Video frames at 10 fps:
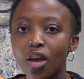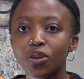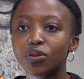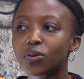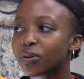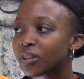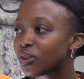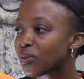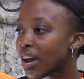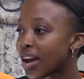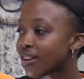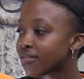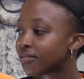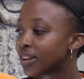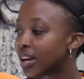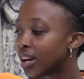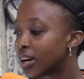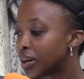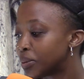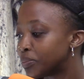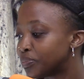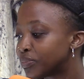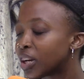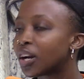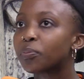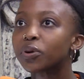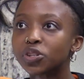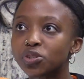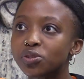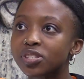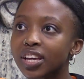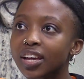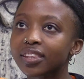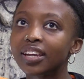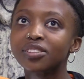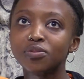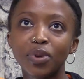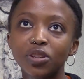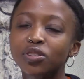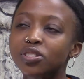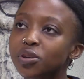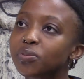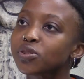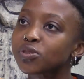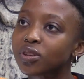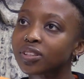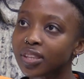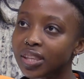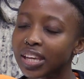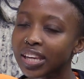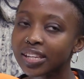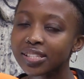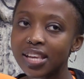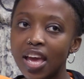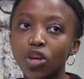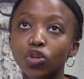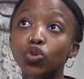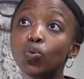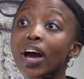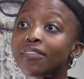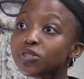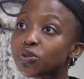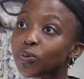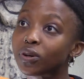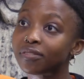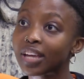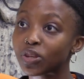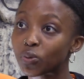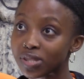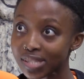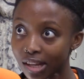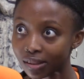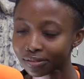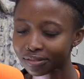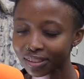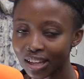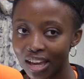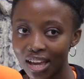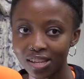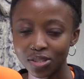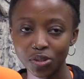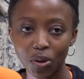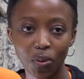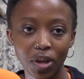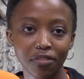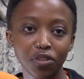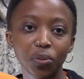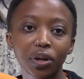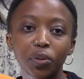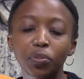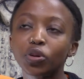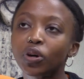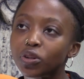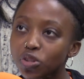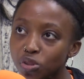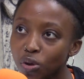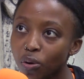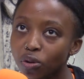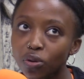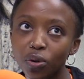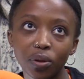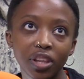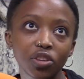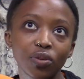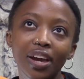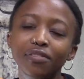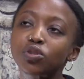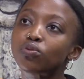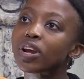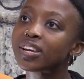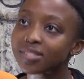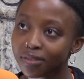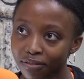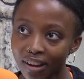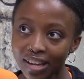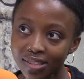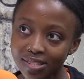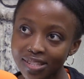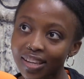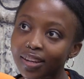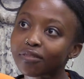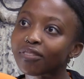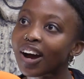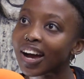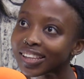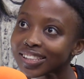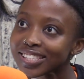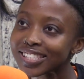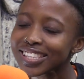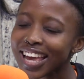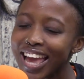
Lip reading: You know that you have a producer that is meant to deal with certain things. You have to do all of that yourself. So if you want to put on a show, you know that you have to raise the funds in advance.